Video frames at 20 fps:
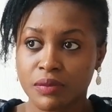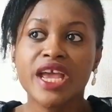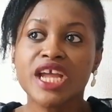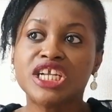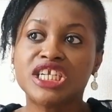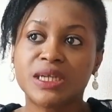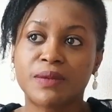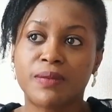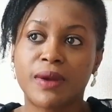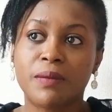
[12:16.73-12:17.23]
In
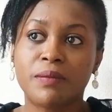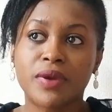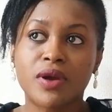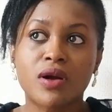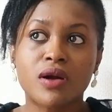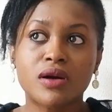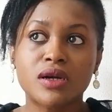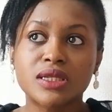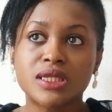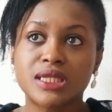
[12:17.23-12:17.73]
Japan,
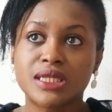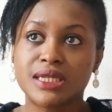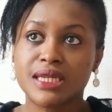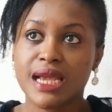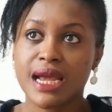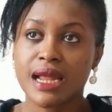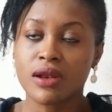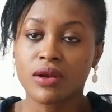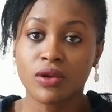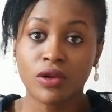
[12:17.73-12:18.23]
because they
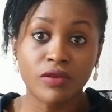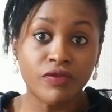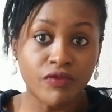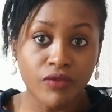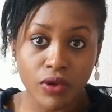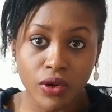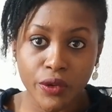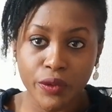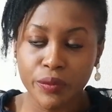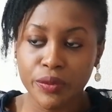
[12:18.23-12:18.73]
are not
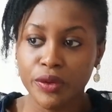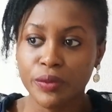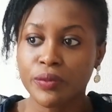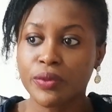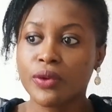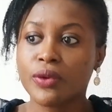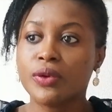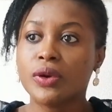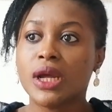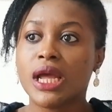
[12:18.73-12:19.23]
vocal
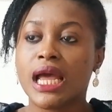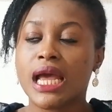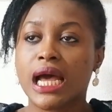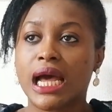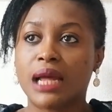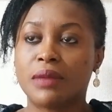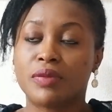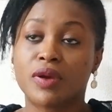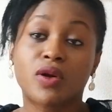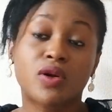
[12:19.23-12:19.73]
people
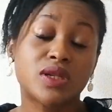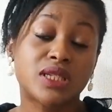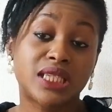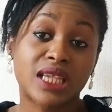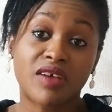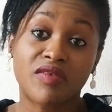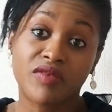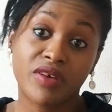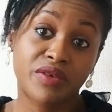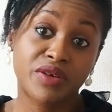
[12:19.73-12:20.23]
and because they
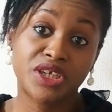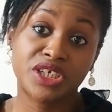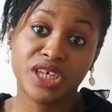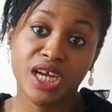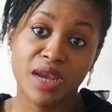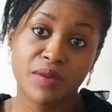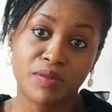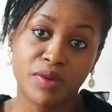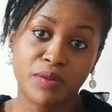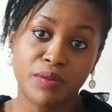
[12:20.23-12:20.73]
are very
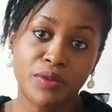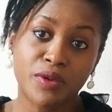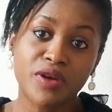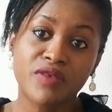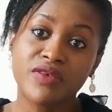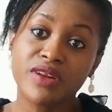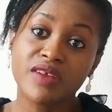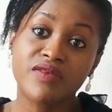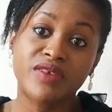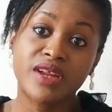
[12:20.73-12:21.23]
shy people,
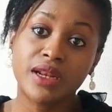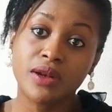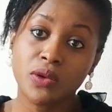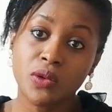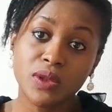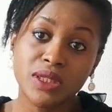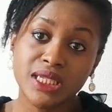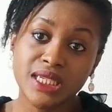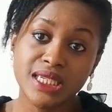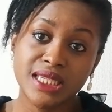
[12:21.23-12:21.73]
even if they
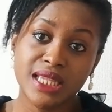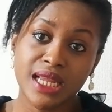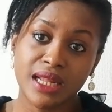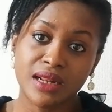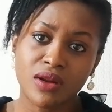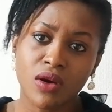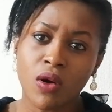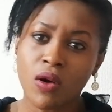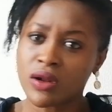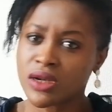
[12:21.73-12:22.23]
notice that
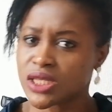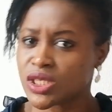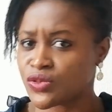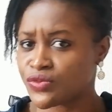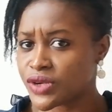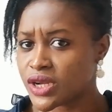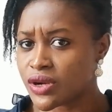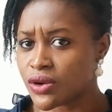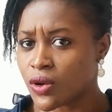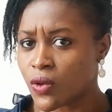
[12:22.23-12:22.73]
all is
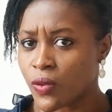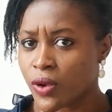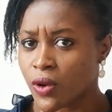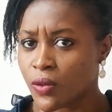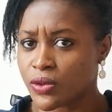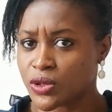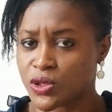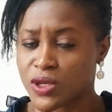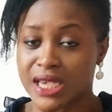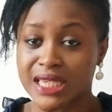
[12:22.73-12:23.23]
really not well
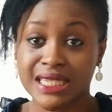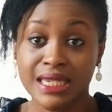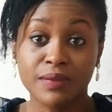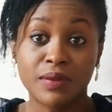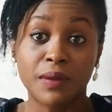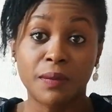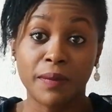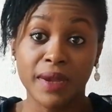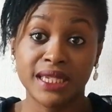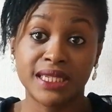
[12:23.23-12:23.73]
with you, except
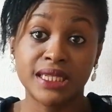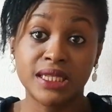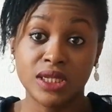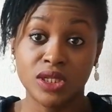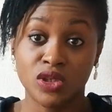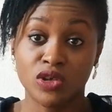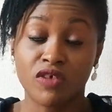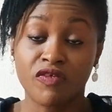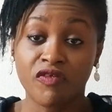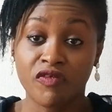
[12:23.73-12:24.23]
the person is
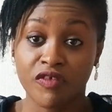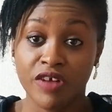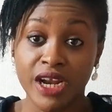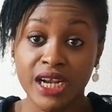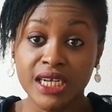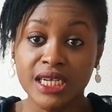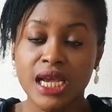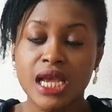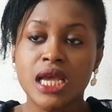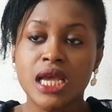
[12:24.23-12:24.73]
your friend,